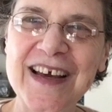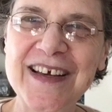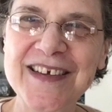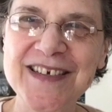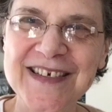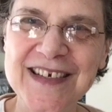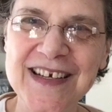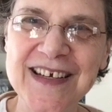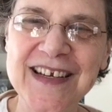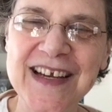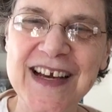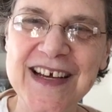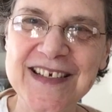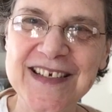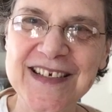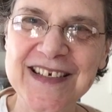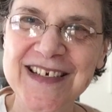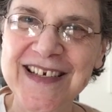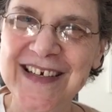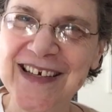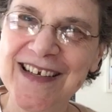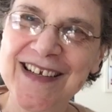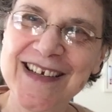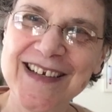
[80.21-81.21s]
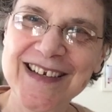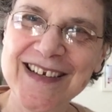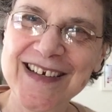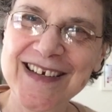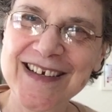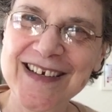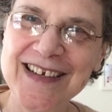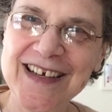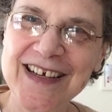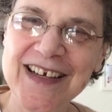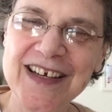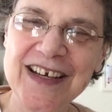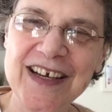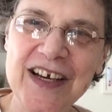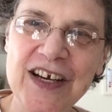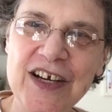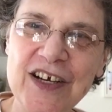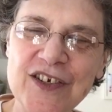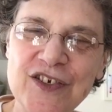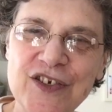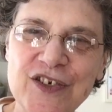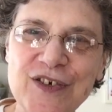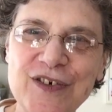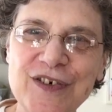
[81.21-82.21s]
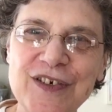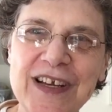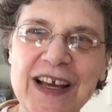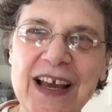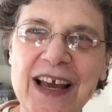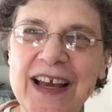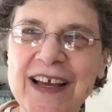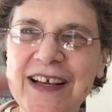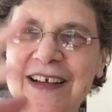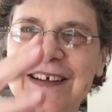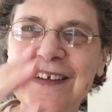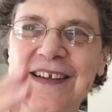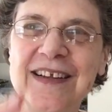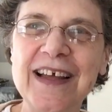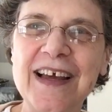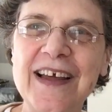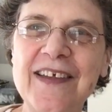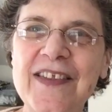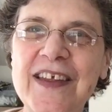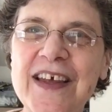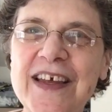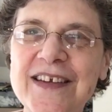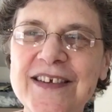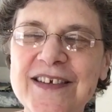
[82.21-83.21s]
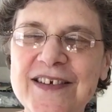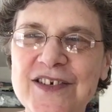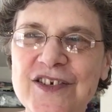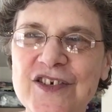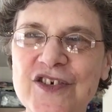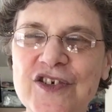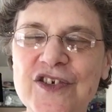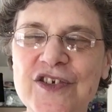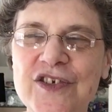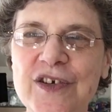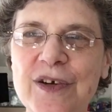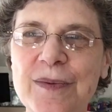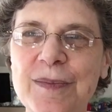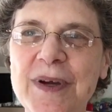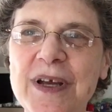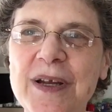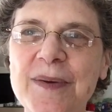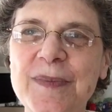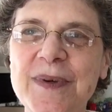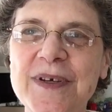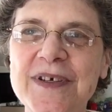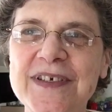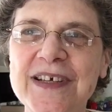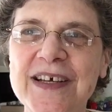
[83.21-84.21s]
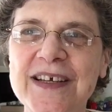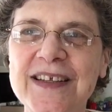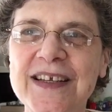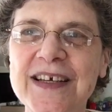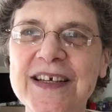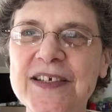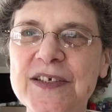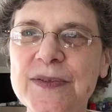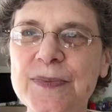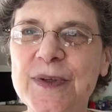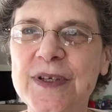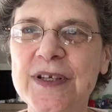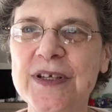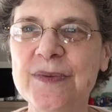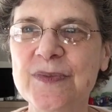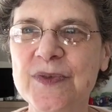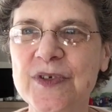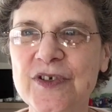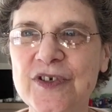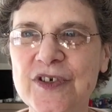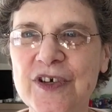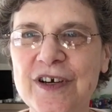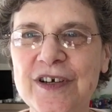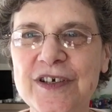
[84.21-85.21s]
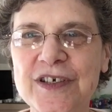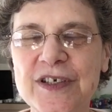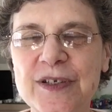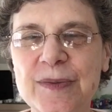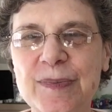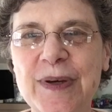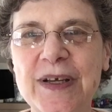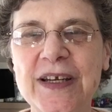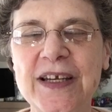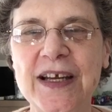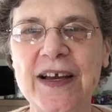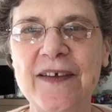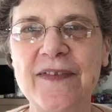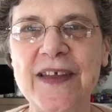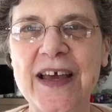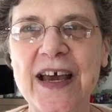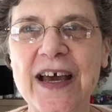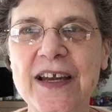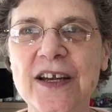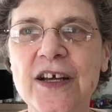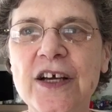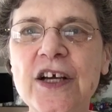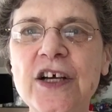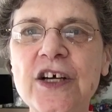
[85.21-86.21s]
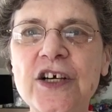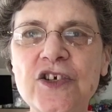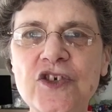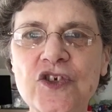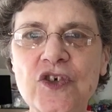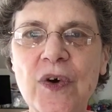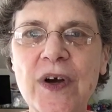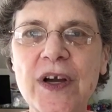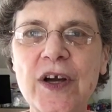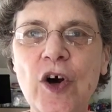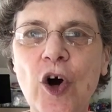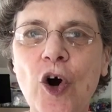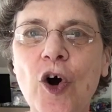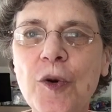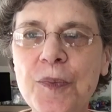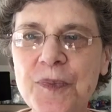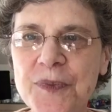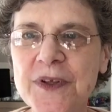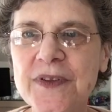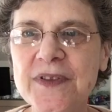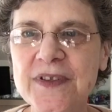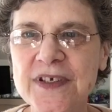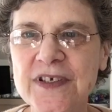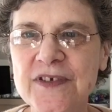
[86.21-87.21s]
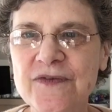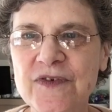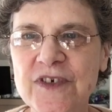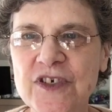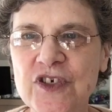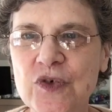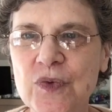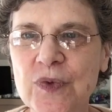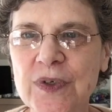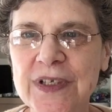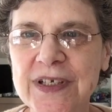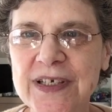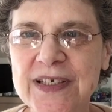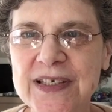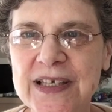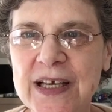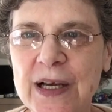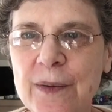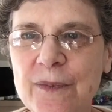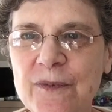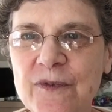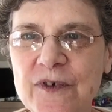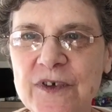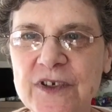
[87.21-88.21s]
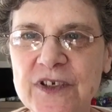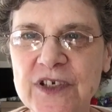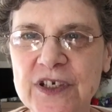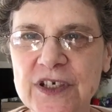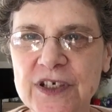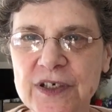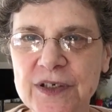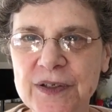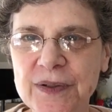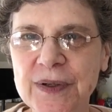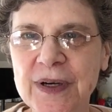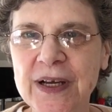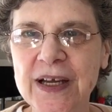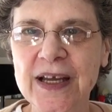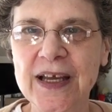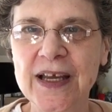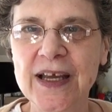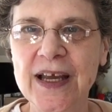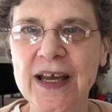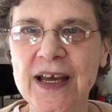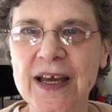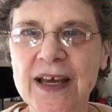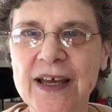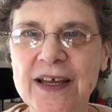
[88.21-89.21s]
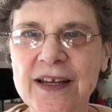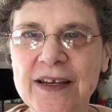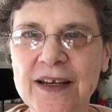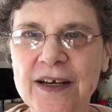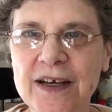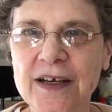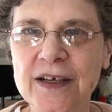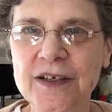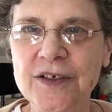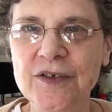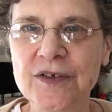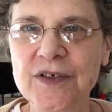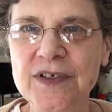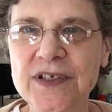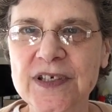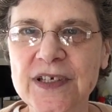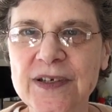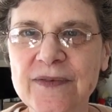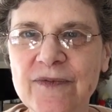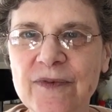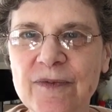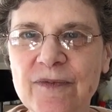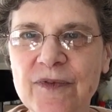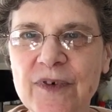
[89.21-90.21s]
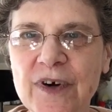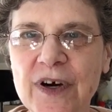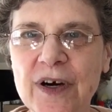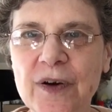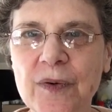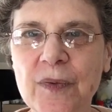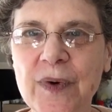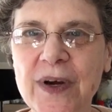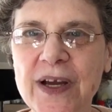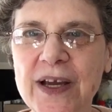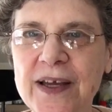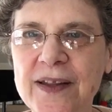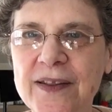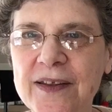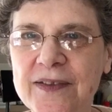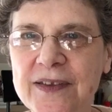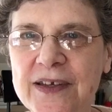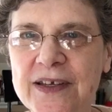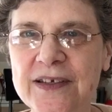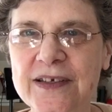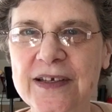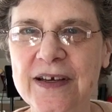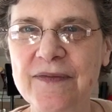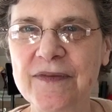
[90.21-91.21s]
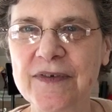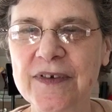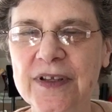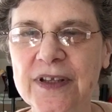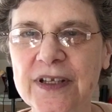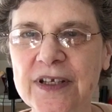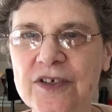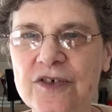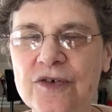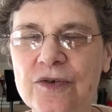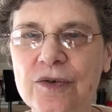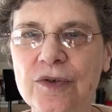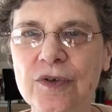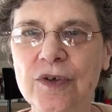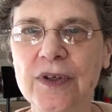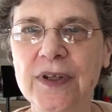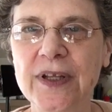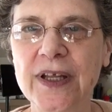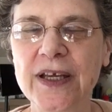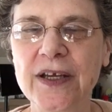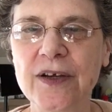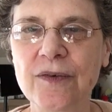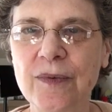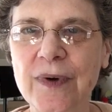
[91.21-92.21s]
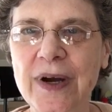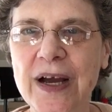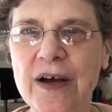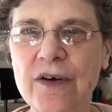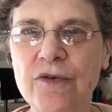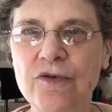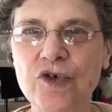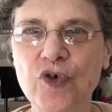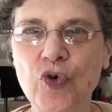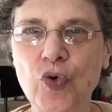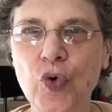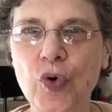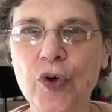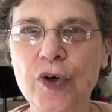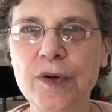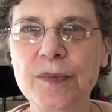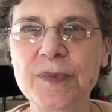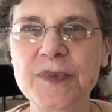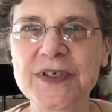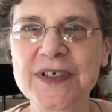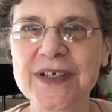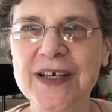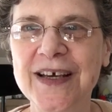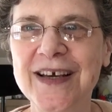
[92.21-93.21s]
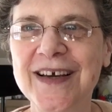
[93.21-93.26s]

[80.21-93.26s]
The sun has to hit it at a, a certain angle, and then decisions are made based on lights, mediums, and darks, depending on that. So I hope that this visual is helpful to you, and uh, you can see from far away that they definitely do look like round orbs,